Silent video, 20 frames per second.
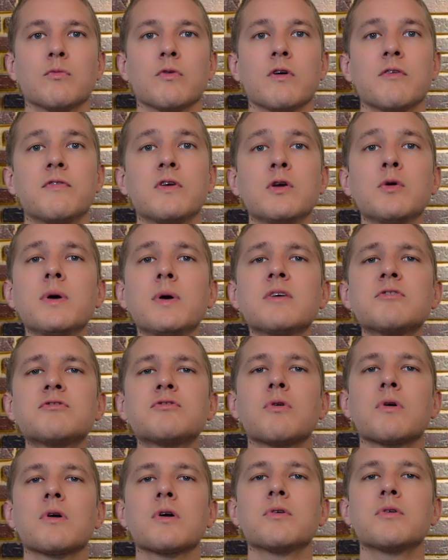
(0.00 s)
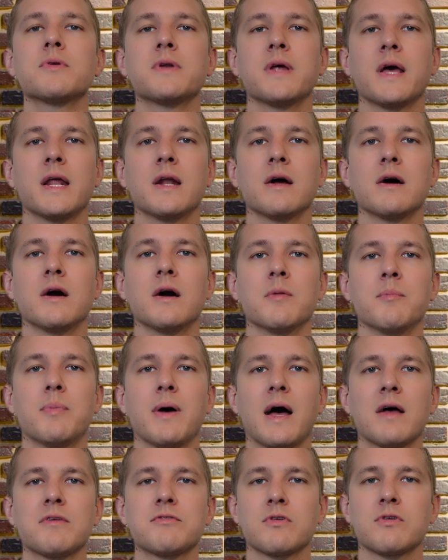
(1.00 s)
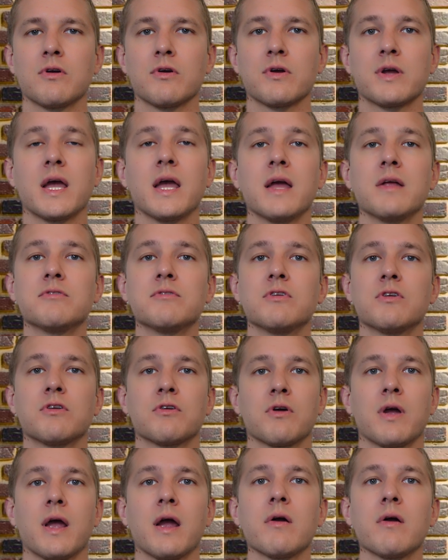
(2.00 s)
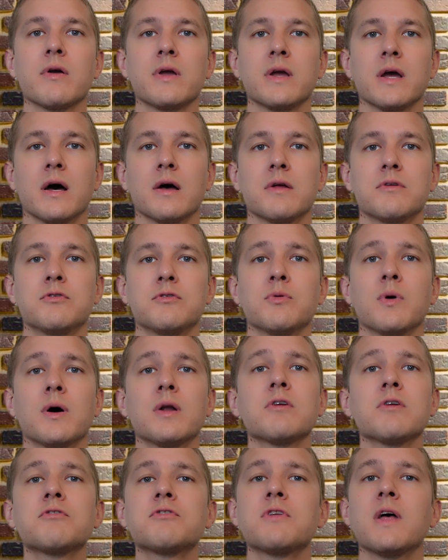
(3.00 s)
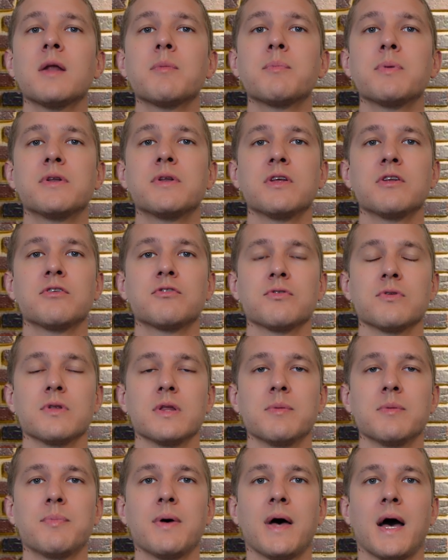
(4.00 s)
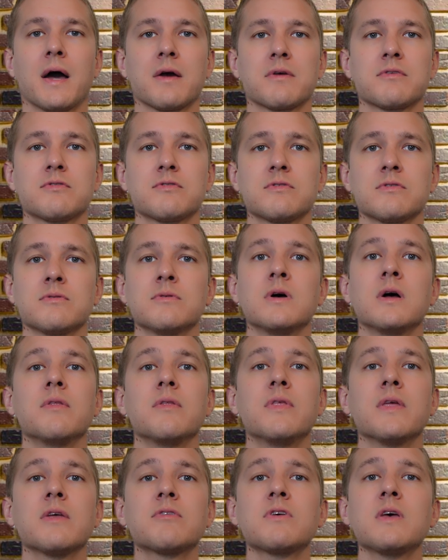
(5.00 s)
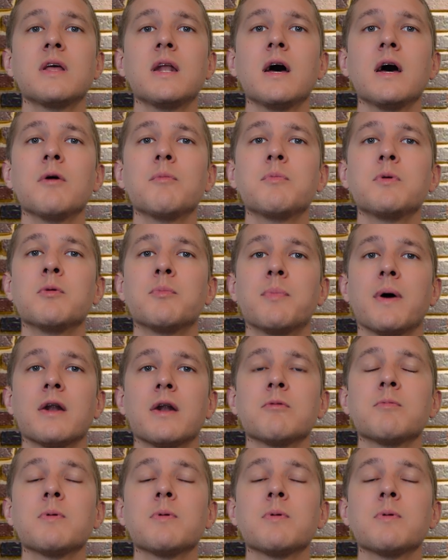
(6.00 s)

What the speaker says: Review historical data on past hurricanes in your area to understand potential impacts. This can help you better